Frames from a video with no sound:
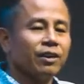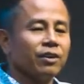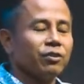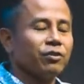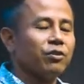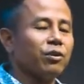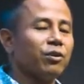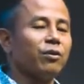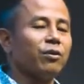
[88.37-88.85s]

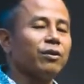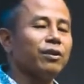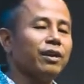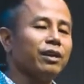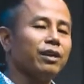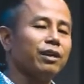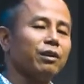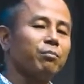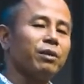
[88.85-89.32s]
So
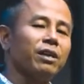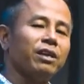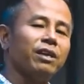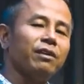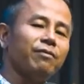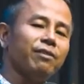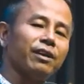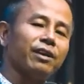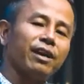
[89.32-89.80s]
they're going to be
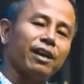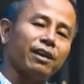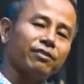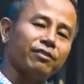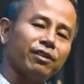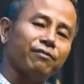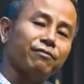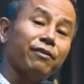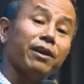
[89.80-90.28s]
leaving
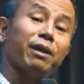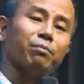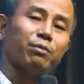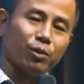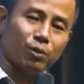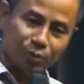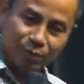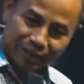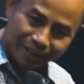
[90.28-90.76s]
us in
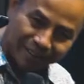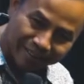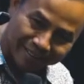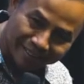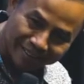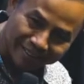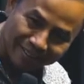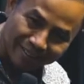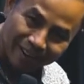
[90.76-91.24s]

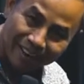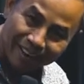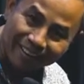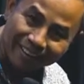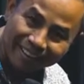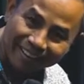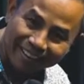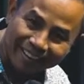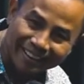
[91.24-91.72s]
February,
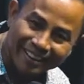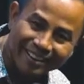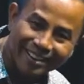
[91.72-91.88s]
right?